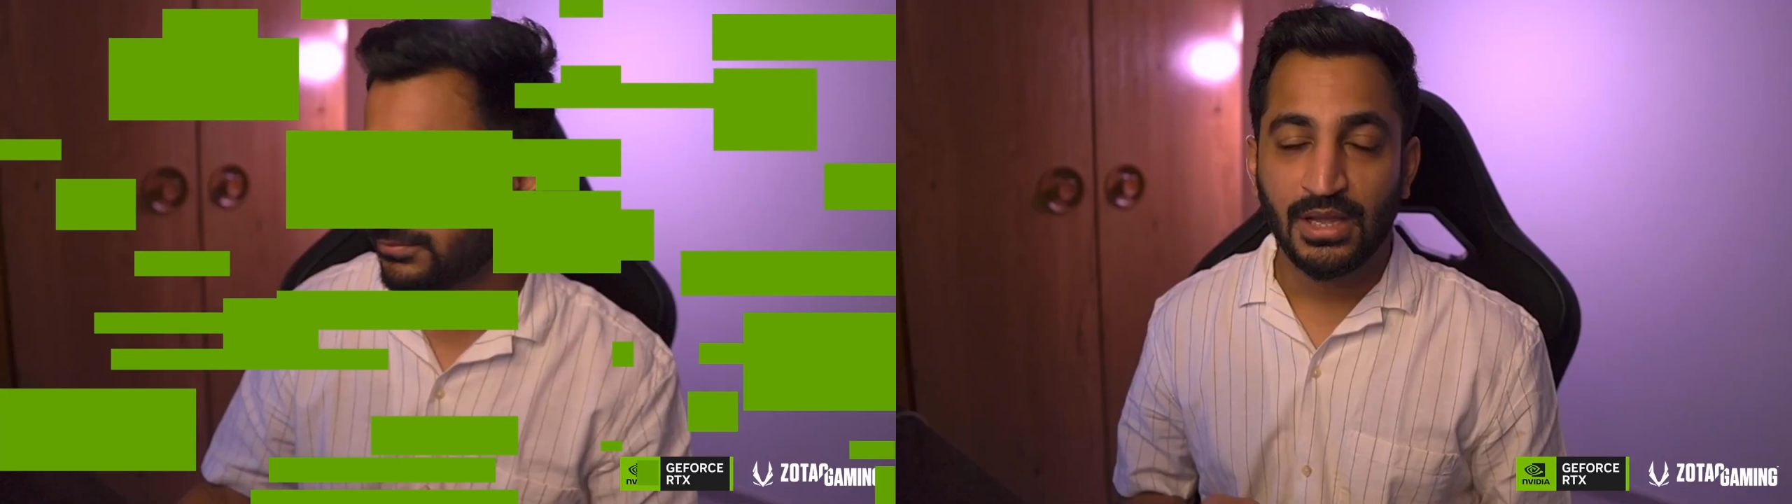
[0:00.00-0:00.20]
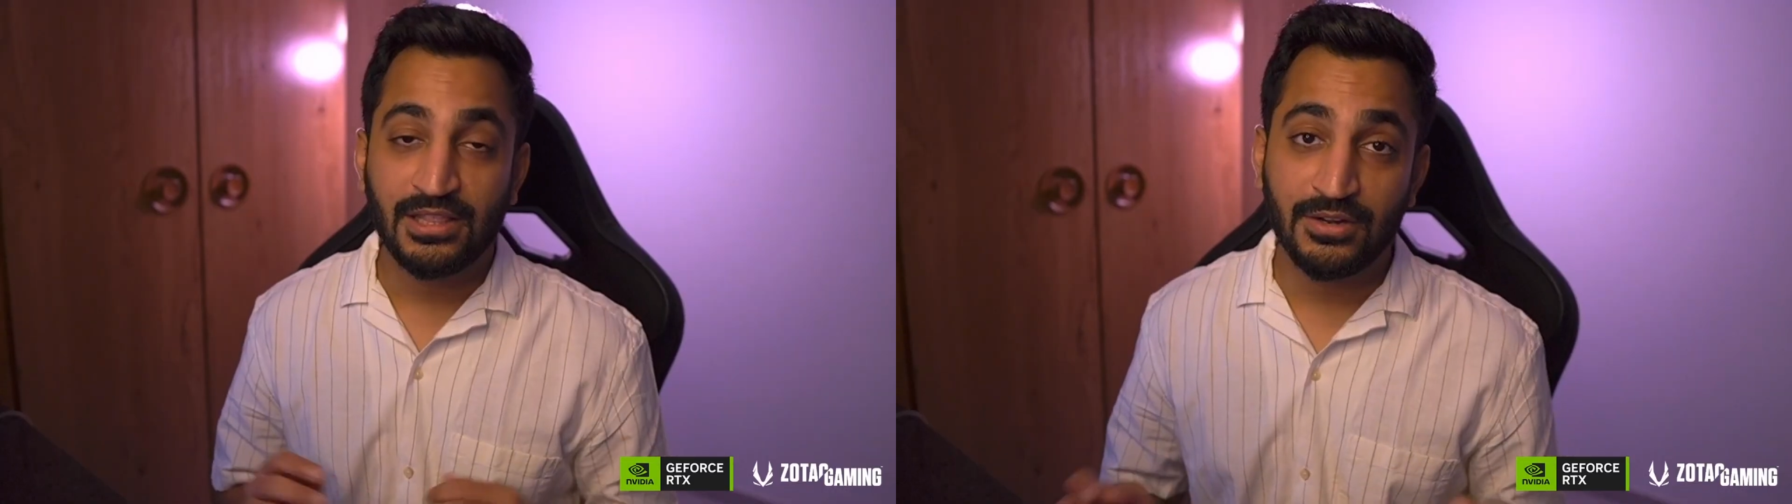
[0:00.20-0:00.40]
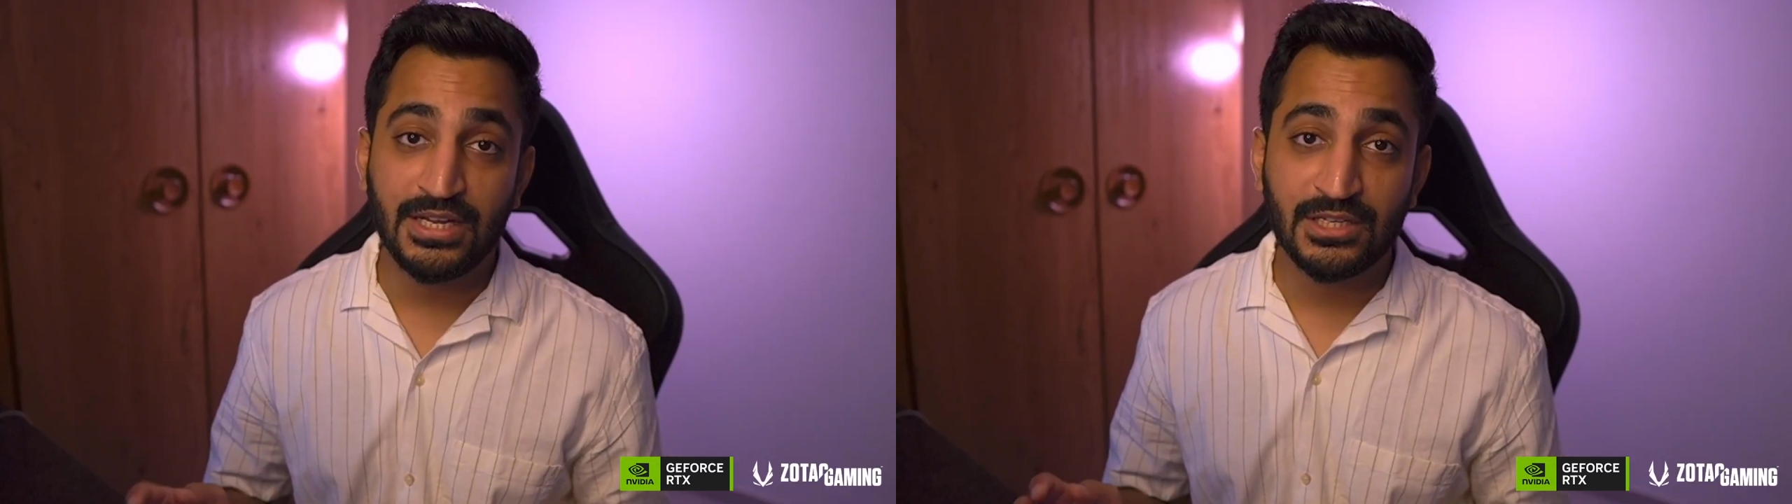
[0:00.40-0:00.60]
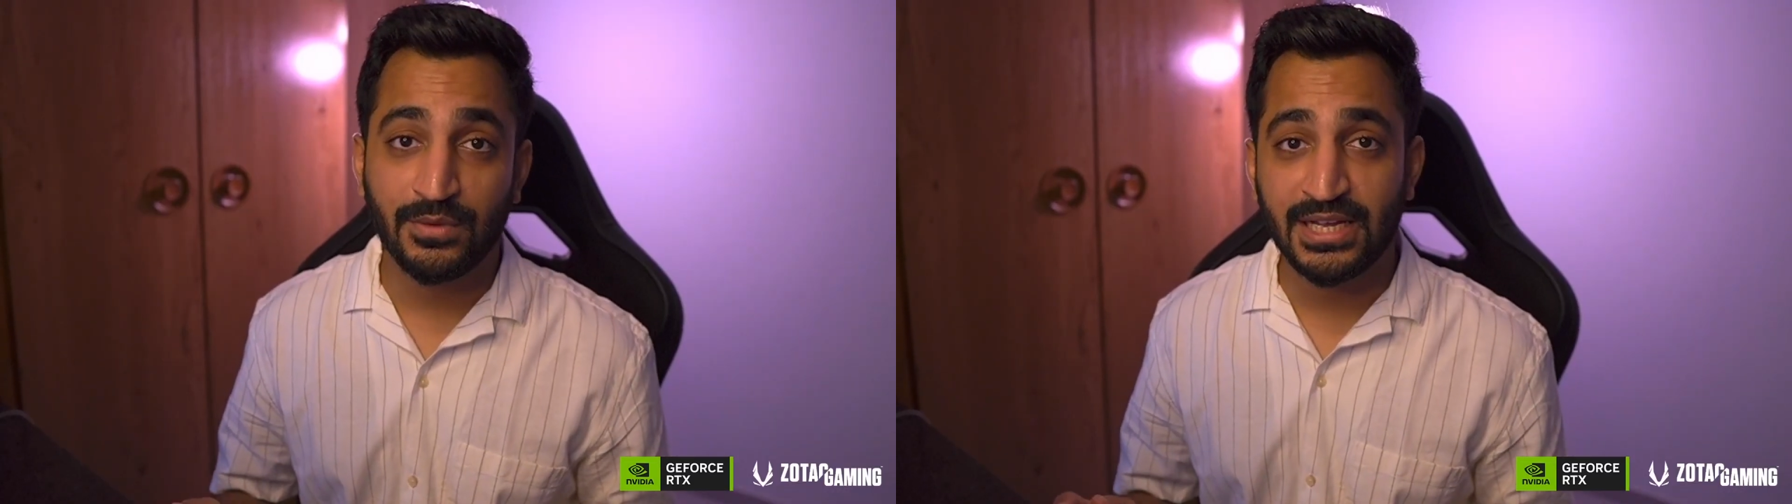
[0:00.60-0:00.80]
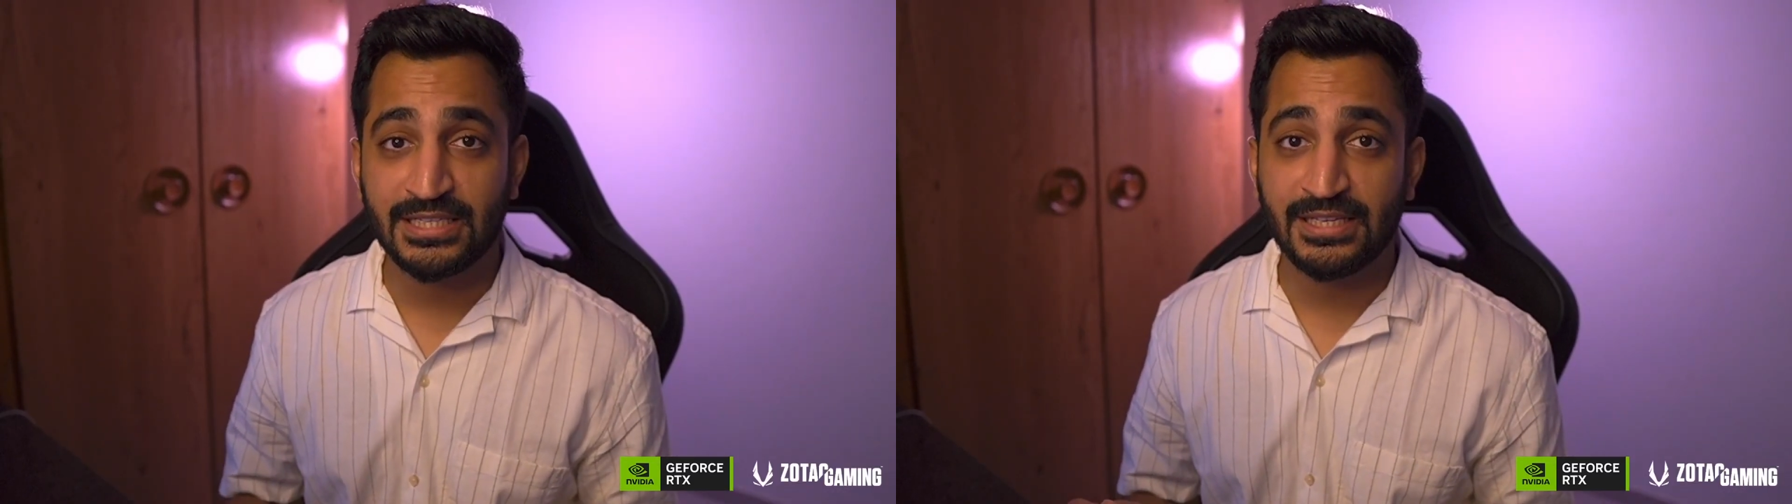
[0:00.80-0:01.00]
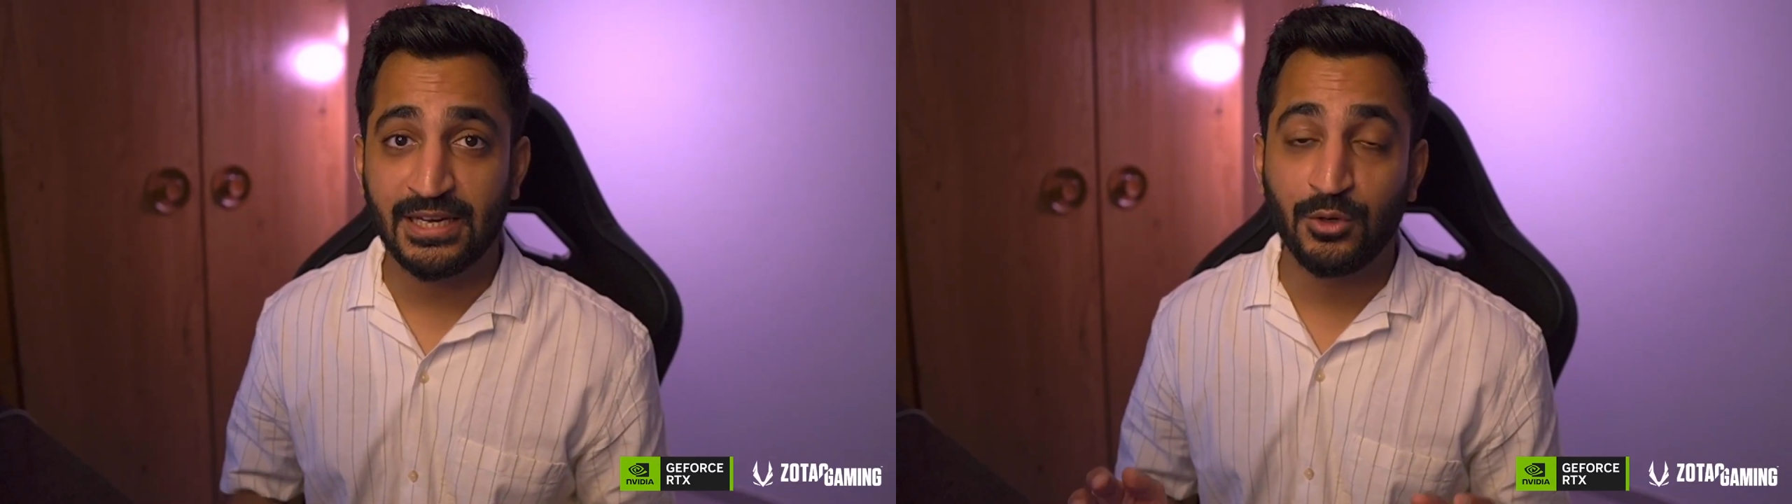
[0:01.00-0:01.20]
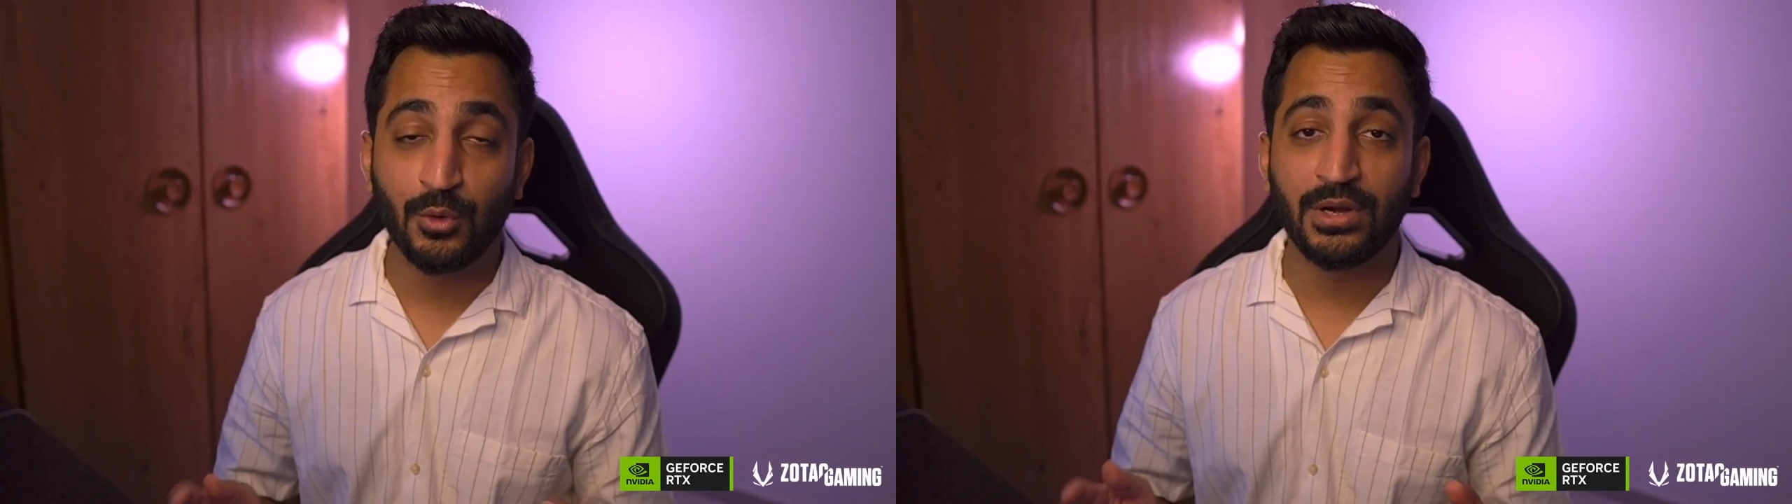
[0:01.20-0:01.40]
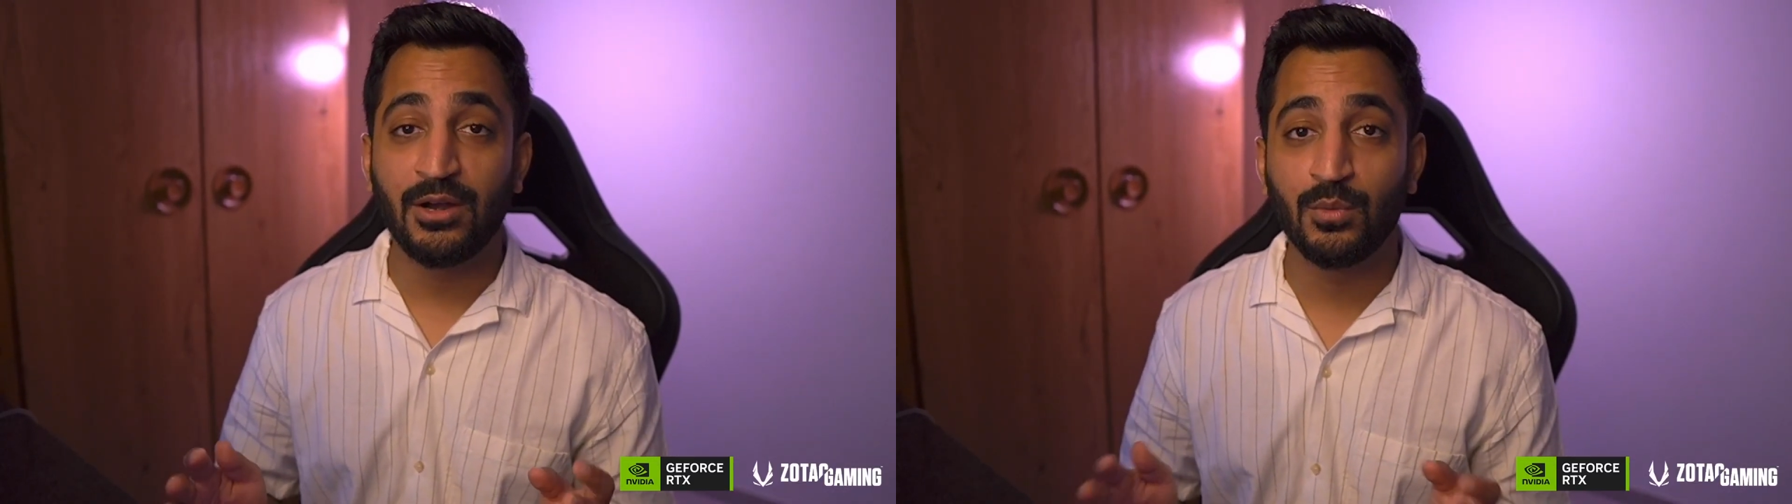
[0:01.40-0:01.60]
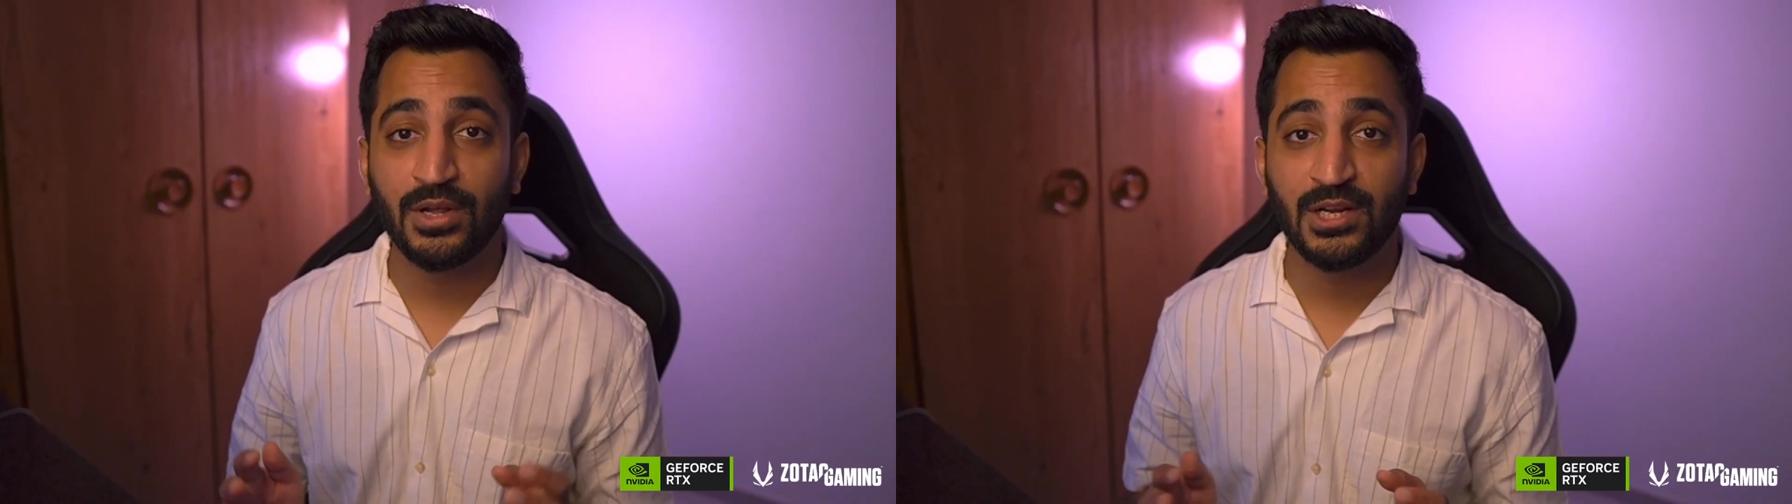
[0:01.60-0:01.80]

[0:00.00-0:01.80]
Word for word: And the reason why I say that you don't have to worry